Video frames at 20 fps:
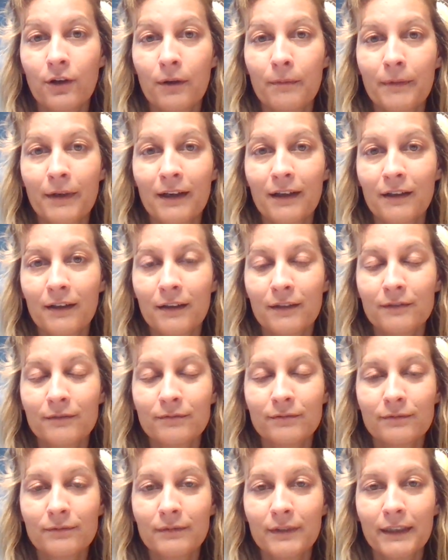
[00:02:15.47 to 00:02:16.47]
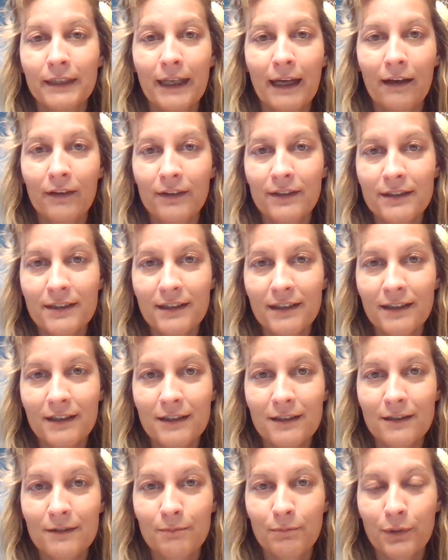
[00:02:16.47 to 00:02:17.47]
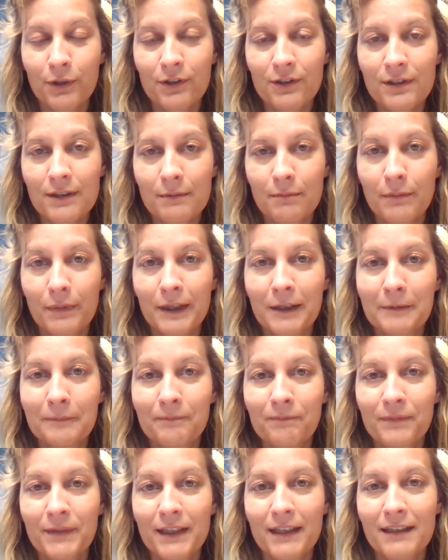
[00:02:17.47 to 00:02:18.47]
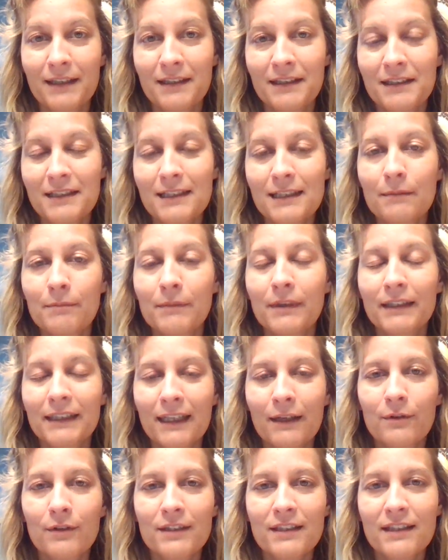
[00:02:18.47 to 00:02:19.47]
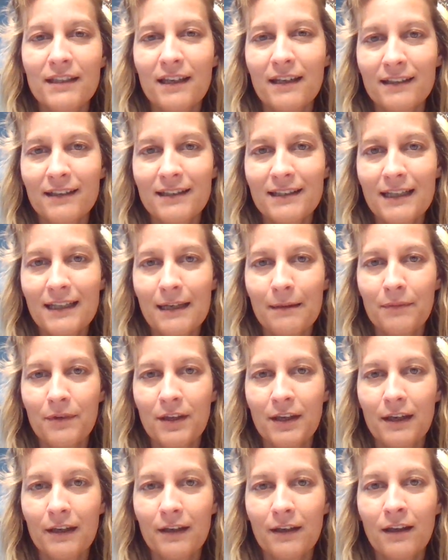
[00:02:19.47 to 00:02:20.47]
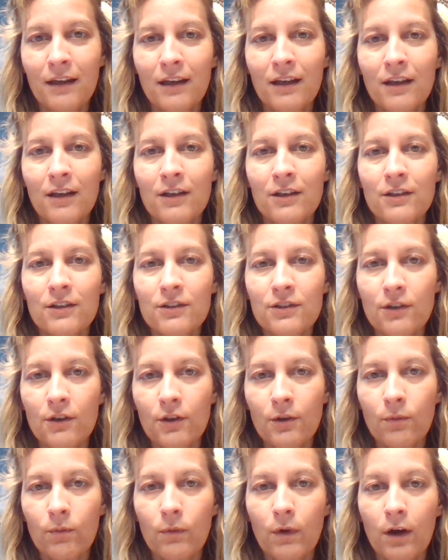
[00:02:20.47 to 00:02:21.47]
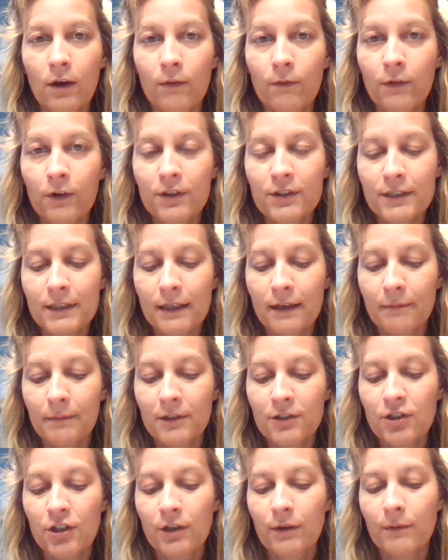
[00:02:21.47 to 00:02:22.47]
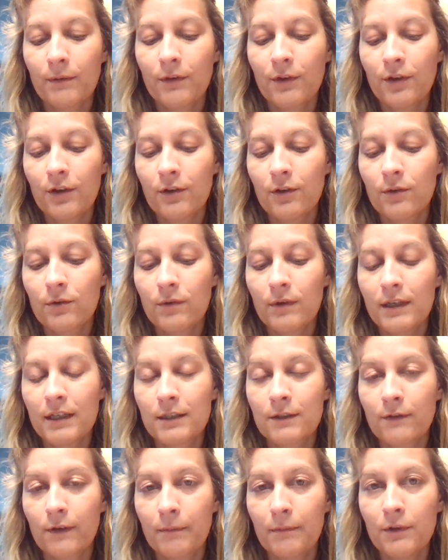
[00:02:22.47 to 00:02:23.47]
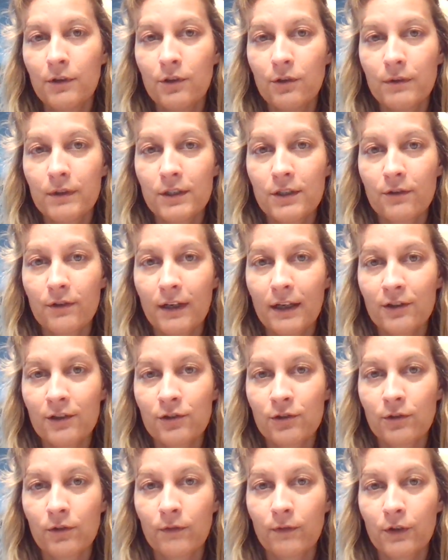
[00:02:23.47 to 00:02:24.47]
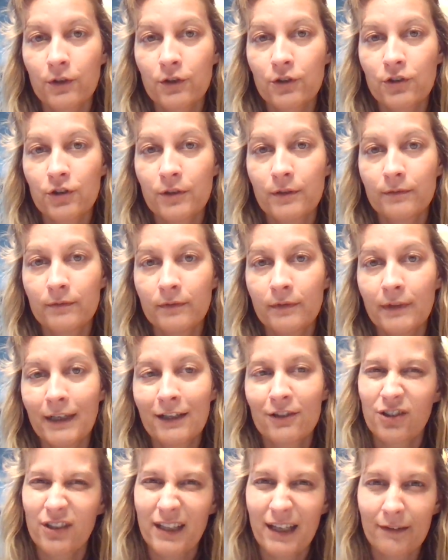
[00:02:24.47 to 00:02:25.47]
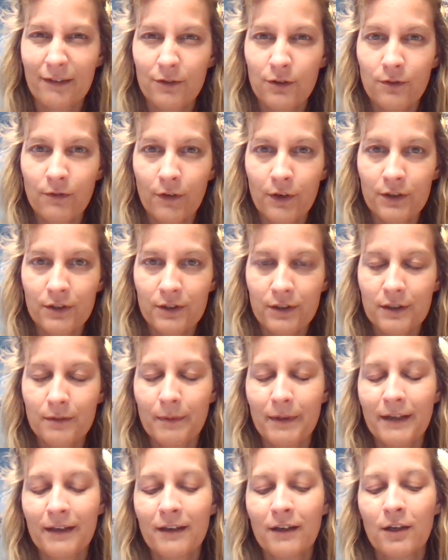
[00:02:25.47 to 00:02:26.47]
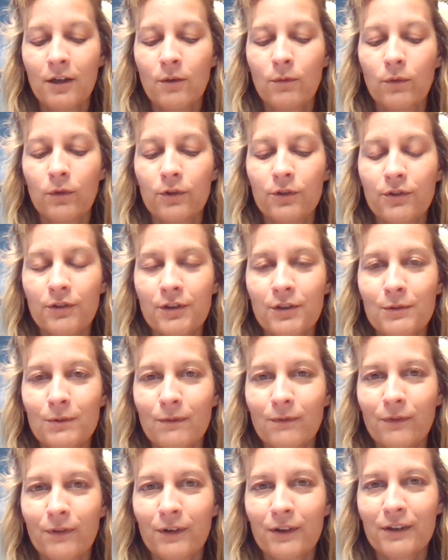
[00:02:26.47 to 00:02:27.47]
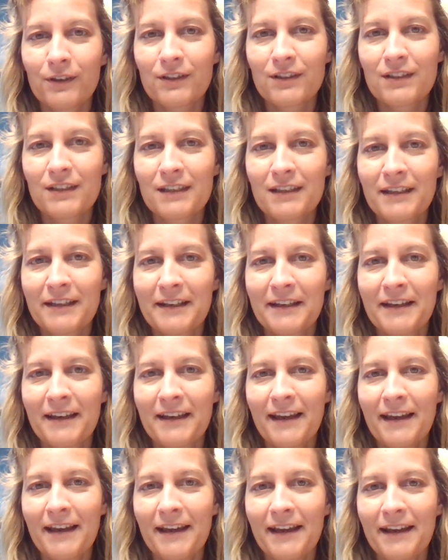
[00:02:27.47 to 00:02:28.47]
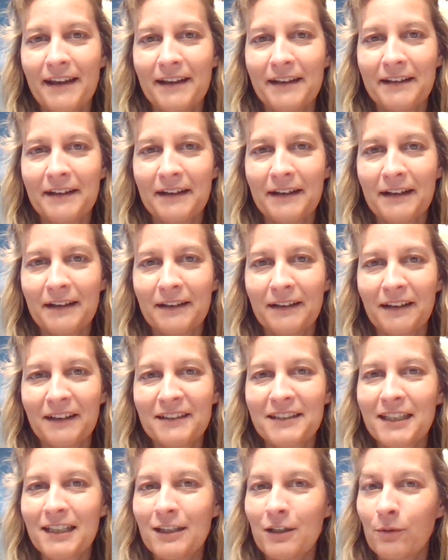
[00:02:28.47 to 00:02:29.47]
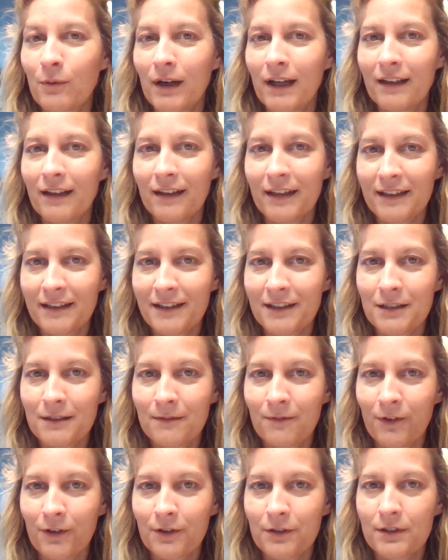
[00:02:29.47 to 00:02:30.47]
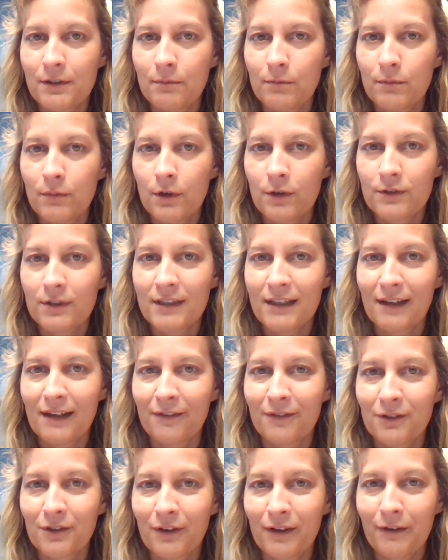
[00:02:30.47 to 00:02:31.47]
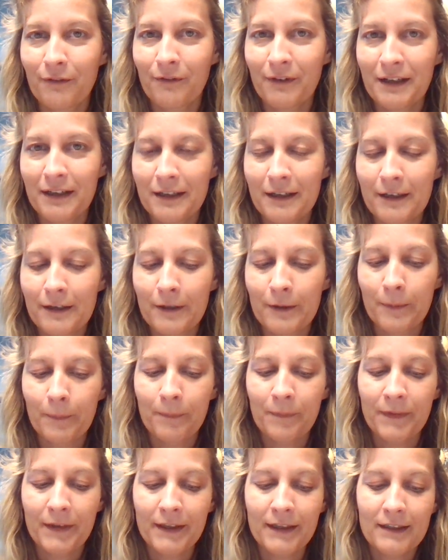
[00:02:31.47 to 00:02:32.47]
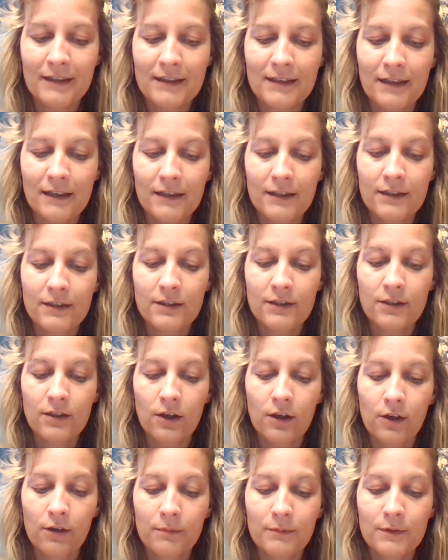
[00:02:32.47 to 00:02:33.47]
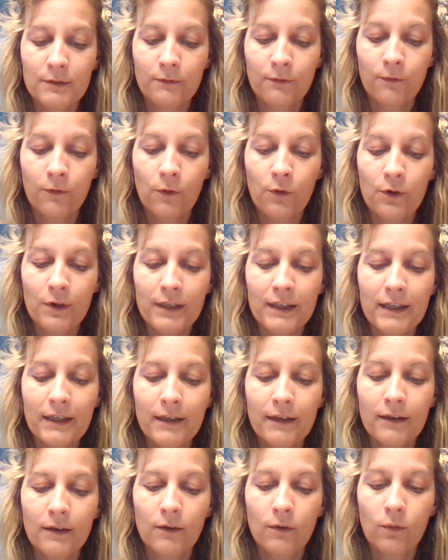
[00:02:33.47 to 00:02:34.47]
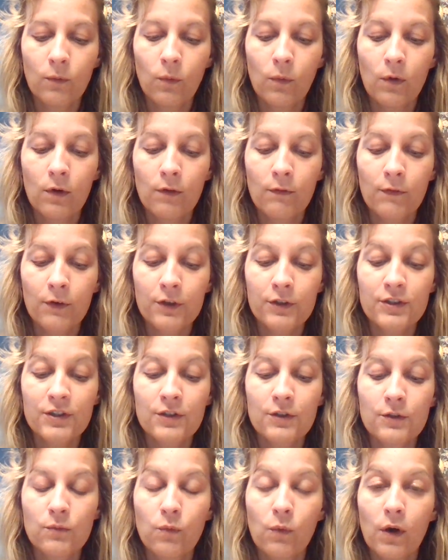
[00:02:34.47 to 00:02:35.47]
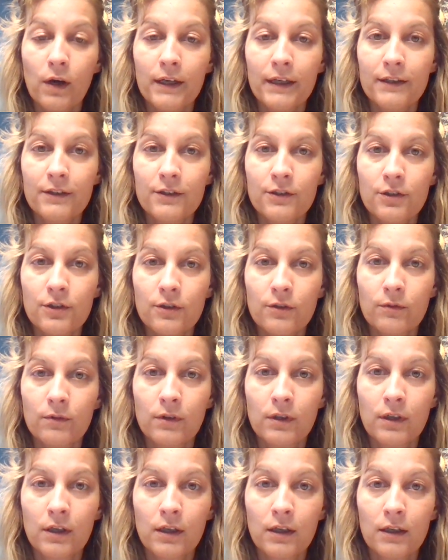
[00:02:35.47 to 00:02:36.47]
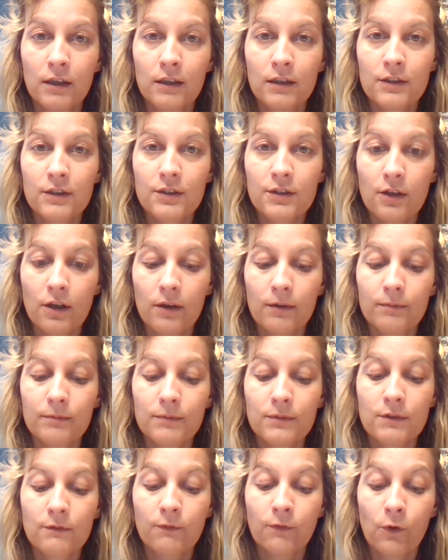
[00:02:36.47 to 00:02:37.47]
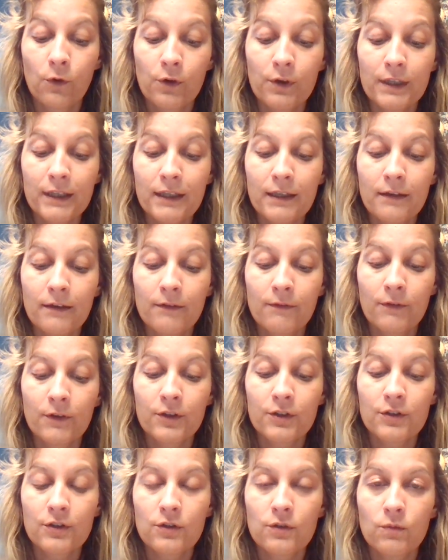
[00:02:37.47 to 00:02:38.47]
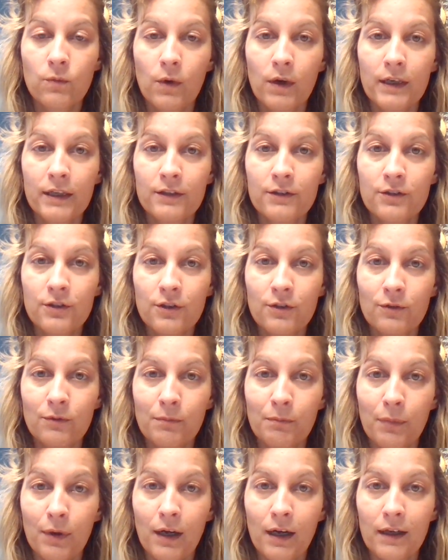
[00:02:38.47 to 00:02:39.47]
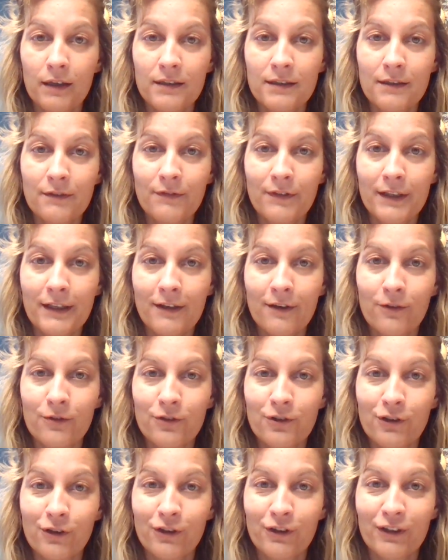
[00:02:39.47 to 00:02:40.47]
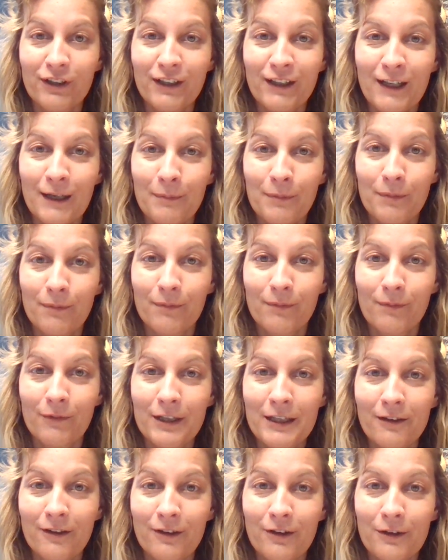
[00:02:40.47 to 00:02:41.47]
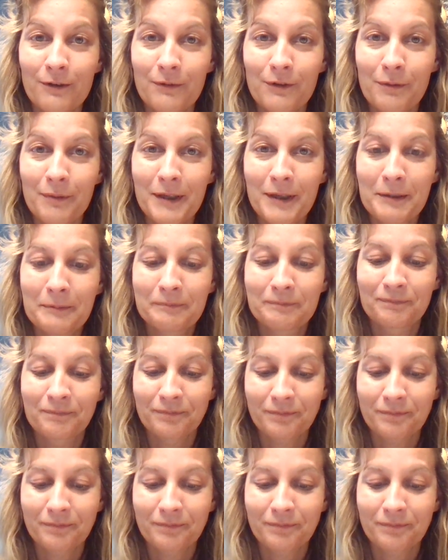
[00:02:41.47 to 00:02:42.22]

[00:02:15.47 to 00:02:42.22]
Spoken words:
I'm not an analysis person, but it seemed like they were saying the same thing. So the verse that I'm going to share with you is from the New International Version. Actually, I have two verses, but we'll do this one first. And I'll tell you why I like this verse the most after I read it here. It's Psalms 40, verses 1 and 2. Psalms 40, verses 1 and 2. Pause the video and you can look it up and read along with me.